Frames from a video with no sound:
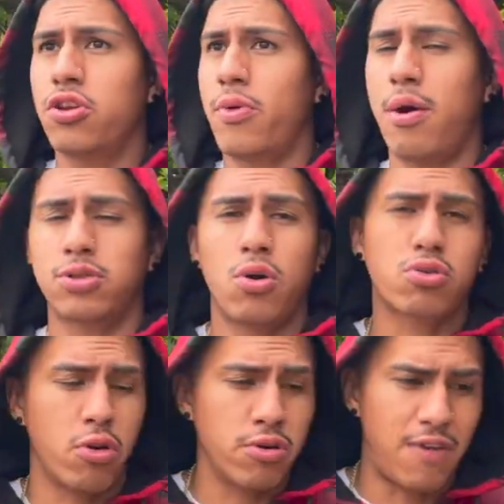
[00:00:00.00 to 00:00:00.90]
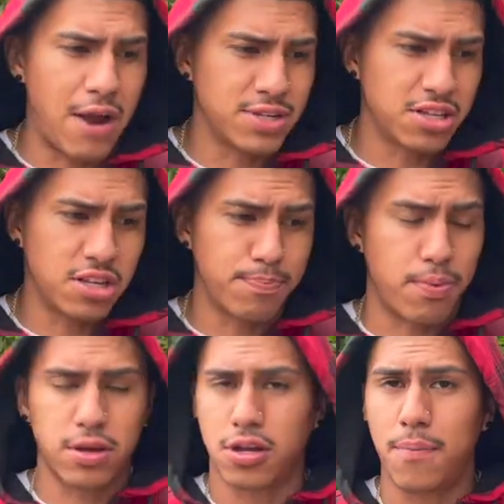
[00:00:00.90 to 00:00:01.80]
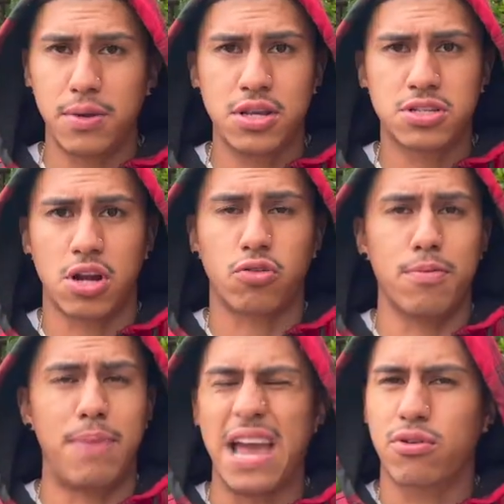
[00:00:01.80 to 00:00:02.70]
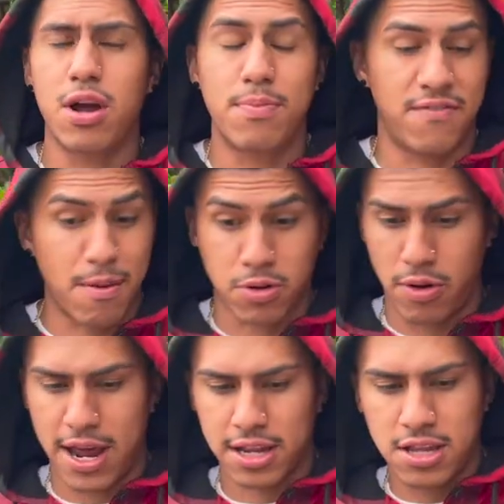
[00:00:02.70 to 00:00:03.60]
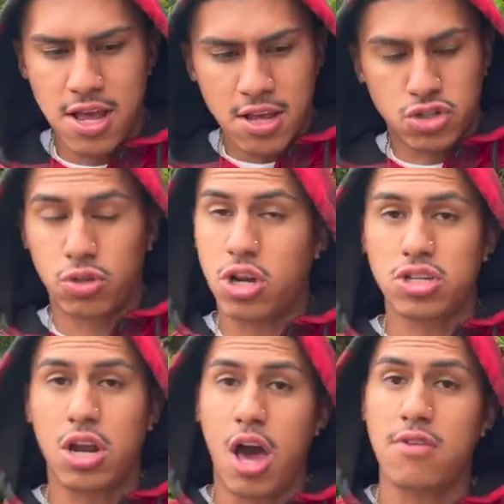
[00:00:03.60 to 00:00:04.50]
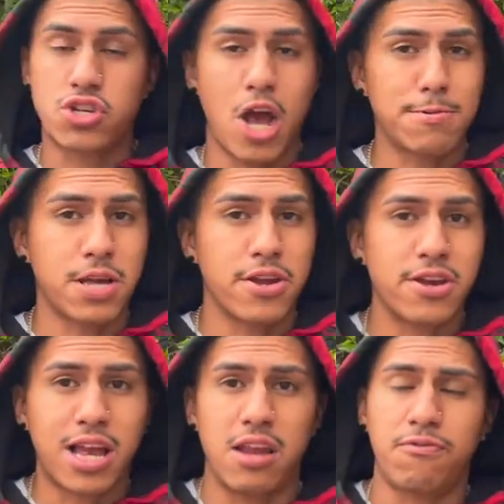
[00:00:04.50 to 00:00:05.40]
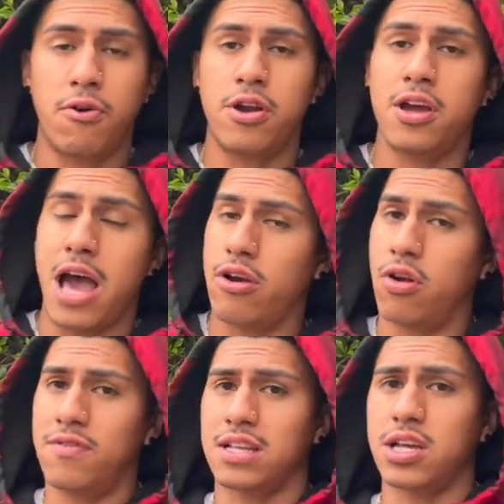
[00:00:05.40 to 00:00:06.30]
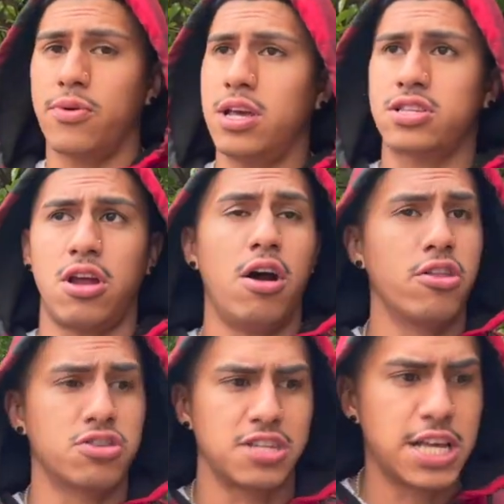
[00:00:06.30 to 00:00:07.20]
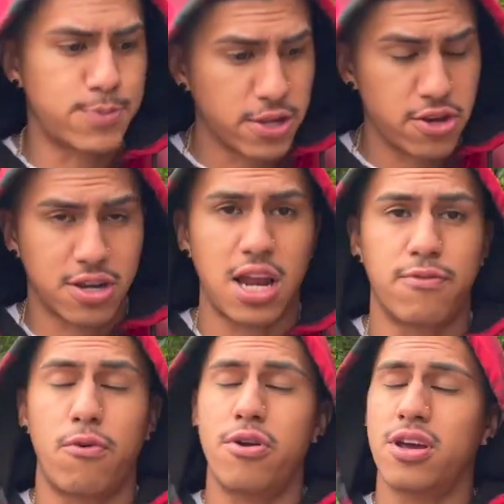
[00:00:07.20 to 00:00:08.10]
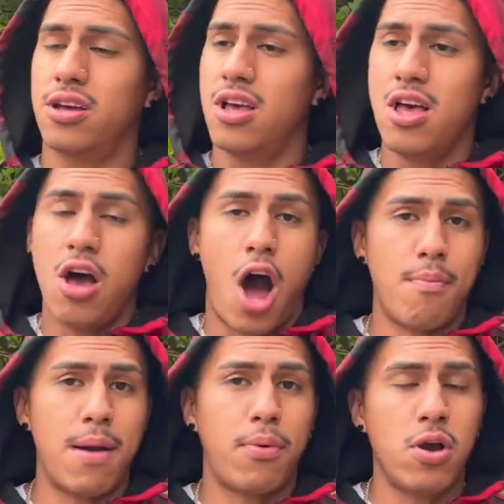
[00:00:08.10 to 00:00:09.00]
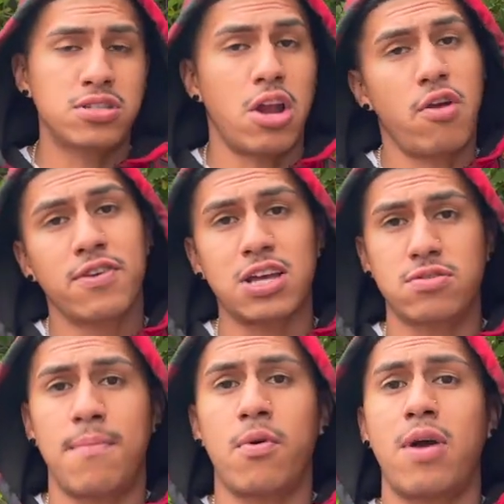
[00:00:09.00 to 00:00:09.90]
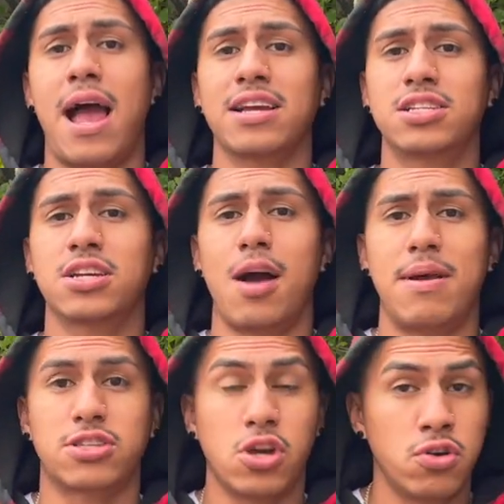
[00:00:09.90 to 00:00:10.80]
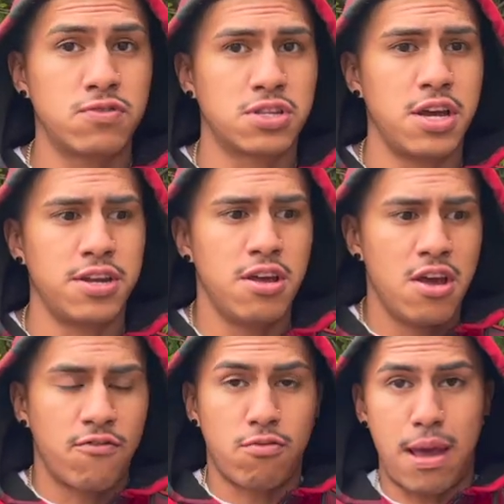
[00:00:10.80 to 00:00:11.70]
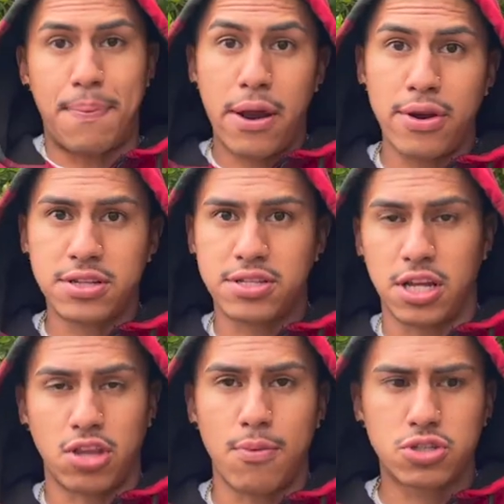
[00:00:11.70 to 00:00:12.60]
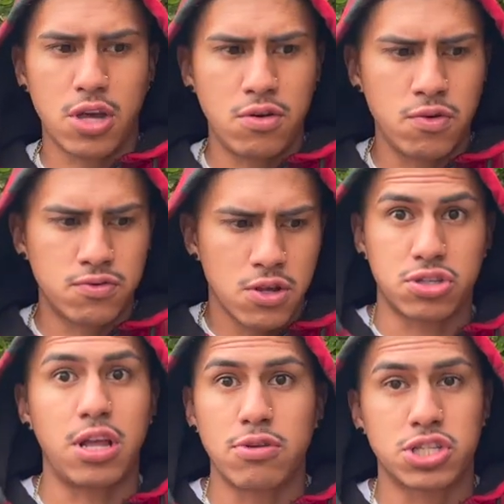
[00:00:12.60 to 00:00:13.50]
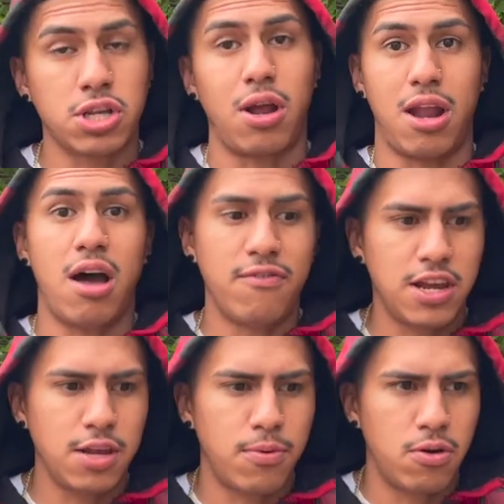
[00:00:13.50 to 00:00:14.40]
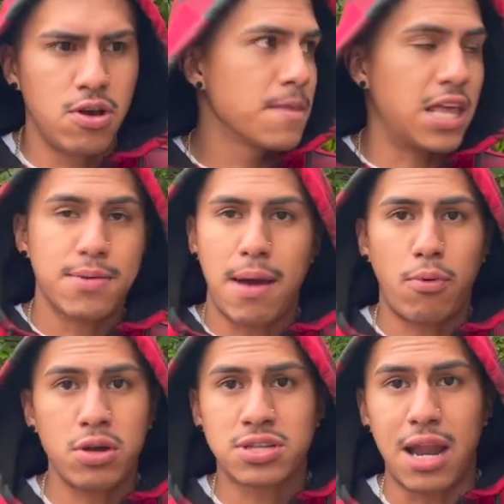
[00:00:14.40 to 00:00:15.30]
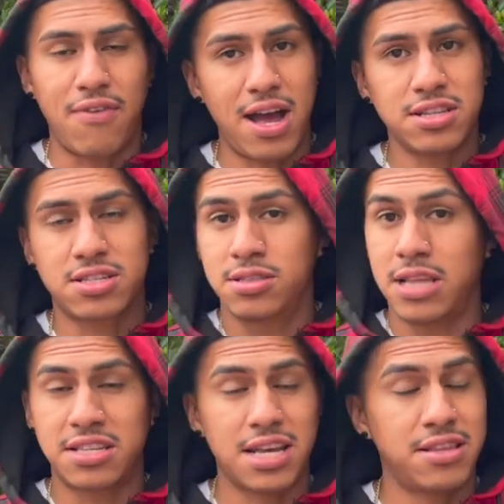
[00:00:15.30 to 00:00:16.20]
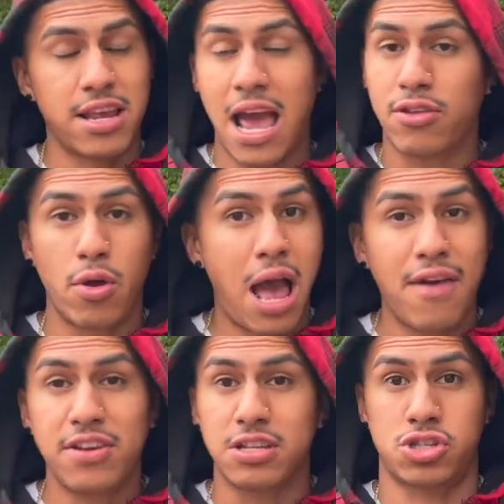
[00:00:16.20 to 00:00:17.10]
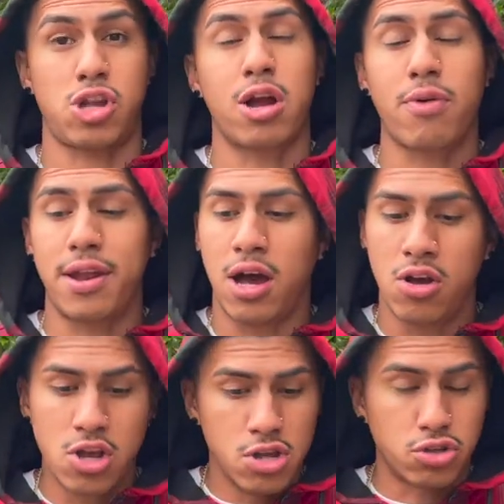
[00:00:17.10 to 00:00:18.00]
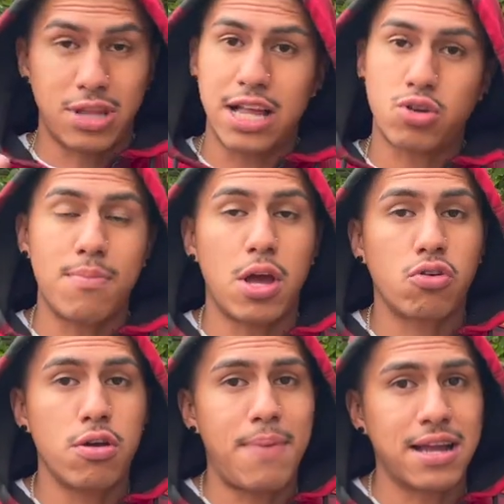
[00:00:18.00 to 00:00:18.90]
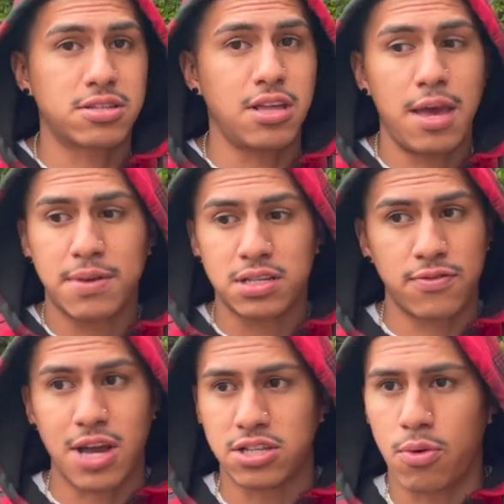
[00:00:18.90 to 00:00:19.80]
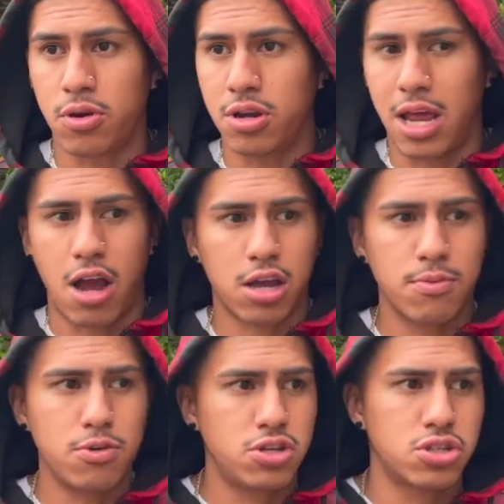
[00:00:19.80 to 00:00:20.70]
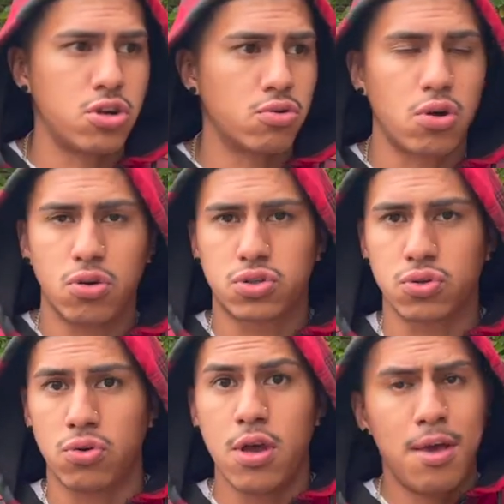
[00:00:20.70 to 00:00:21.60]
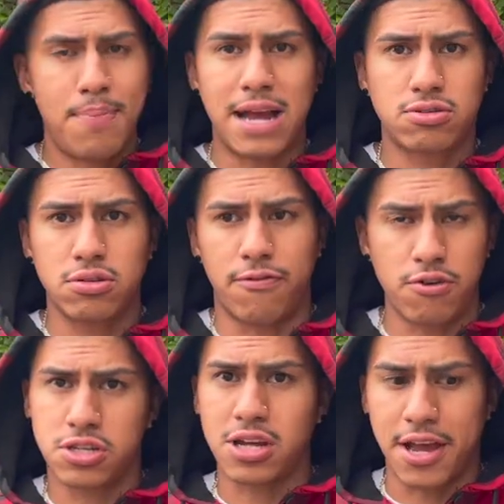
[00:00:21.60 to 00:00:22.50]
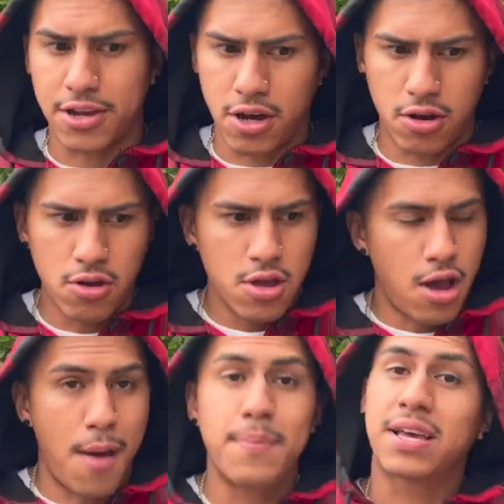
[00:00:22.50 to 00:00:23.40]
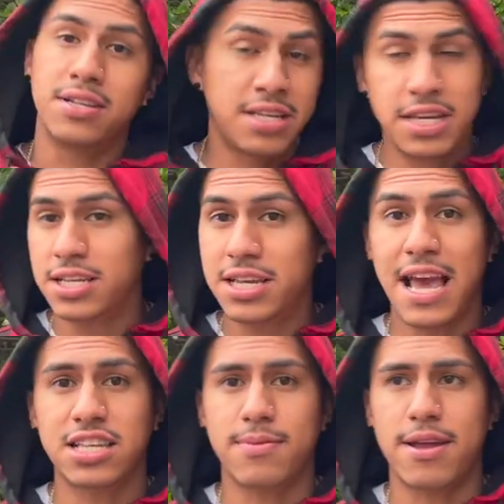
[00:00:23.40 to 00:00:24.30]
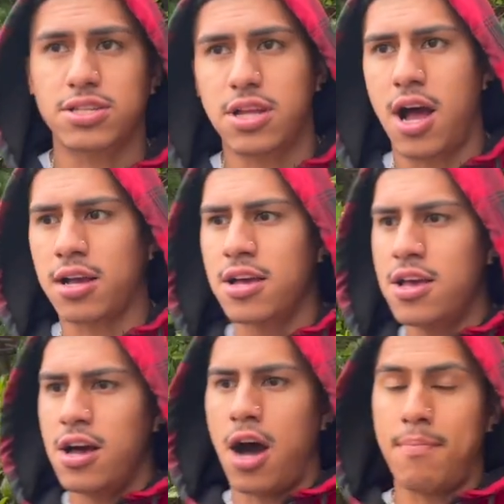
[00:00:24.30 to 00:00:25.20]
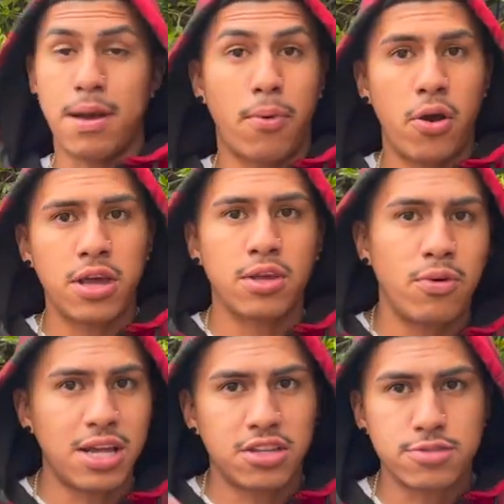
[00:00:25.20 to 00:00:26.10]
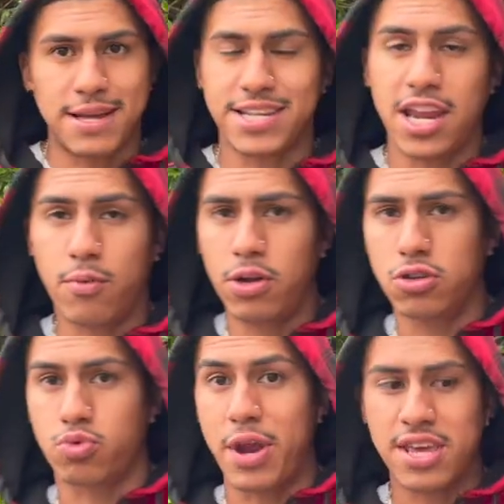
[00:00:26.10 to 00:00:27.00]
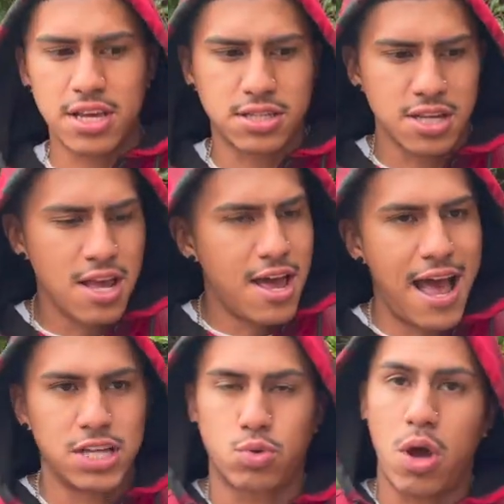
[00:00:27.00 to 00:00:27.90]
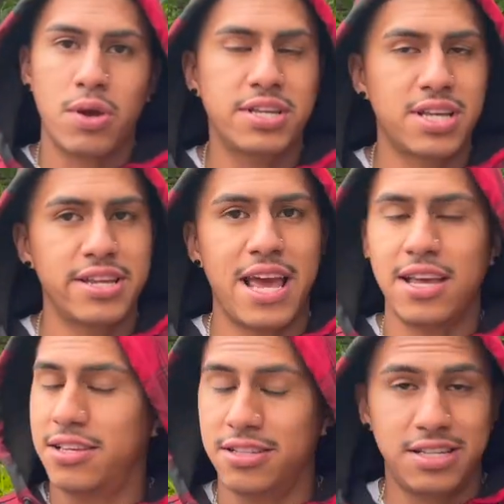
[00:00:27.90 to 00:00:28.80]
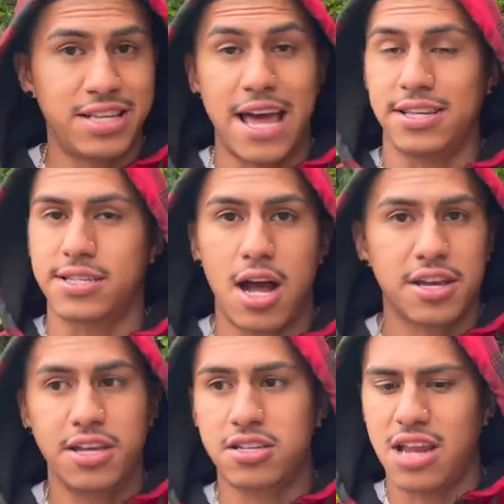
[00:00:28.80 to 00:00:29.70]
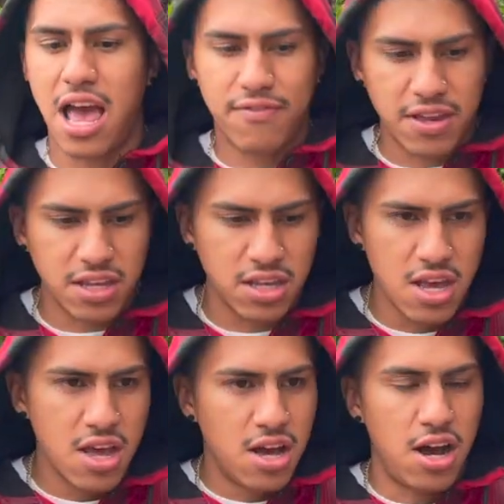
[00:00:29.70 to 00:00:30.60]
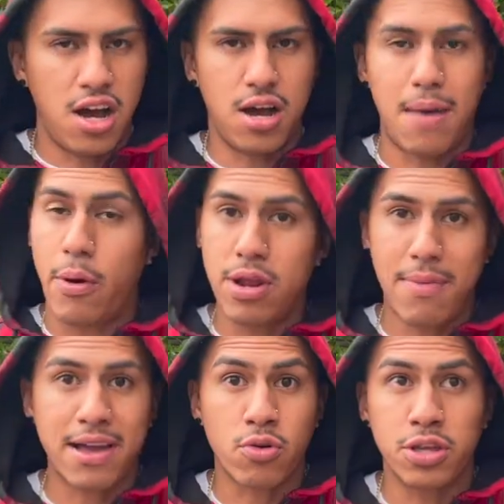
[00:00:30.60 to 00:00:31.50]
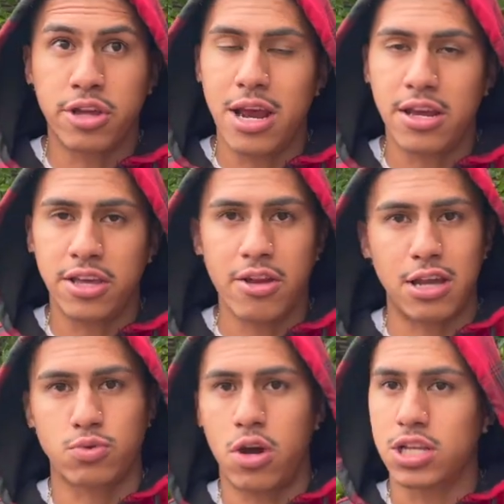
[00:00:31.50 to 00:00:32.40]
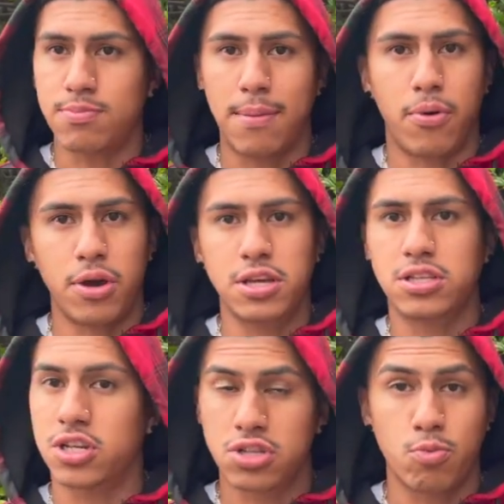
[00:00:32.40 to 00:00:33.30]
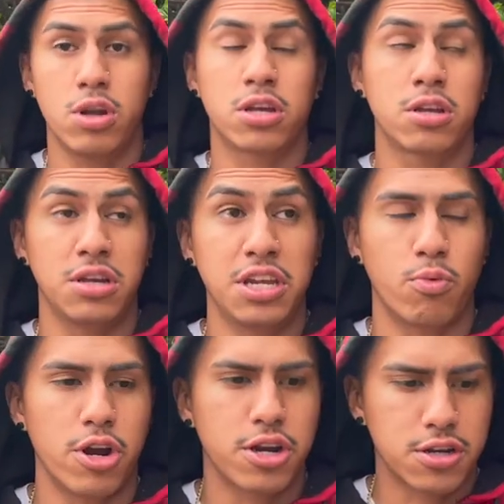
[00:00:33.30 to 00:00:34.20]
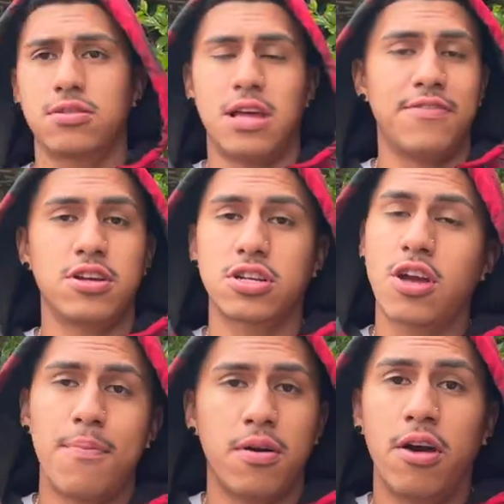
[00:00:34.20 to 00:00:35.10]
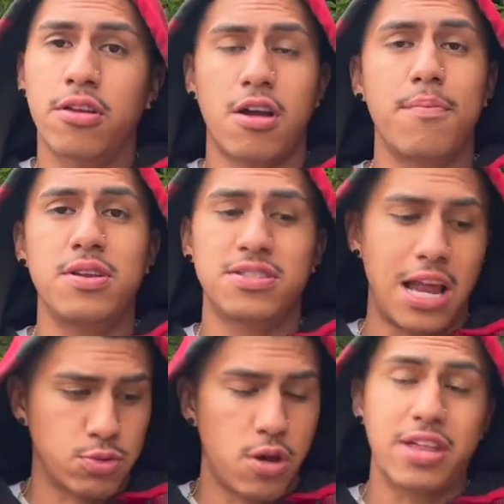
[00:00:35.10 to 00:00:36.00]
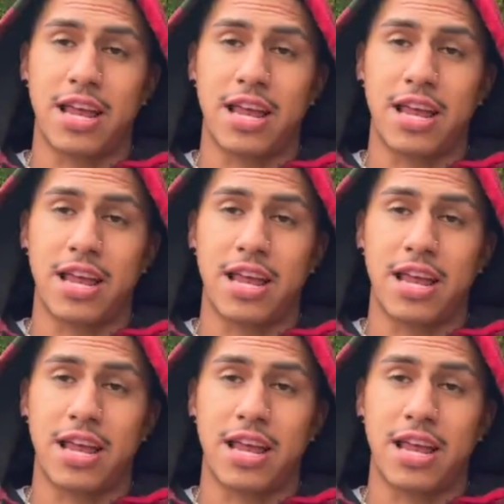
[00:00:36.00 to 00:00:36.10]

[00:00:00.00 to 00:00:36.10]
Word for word: around with the whole coronavirus. I think companies are going bankrupt, if I'm correct. So there's a lot of shops out here in California. I don't know if that's how it is in all other states, but here in California, all my boys, I don't know if you guys remember where I actually got my sunroofs done for my parents, the double sunroofs. There was still a lot available. And then my boys got Vans. They said they don't have any in stock right now. So that's why I'm not going back to them because if you guys are wondering, like, how come you just don't go to back to the first guy, you know? Um, because he, he has them out of stock. Uh, my boy, the one that does my tiny windows, Reyes, as well. He said he, he he's out of stock. He doesn't have any. Um, I wouldn't mind going there either as well. That's my boy. He does some really neat work. And there's a couple other companies that as well that I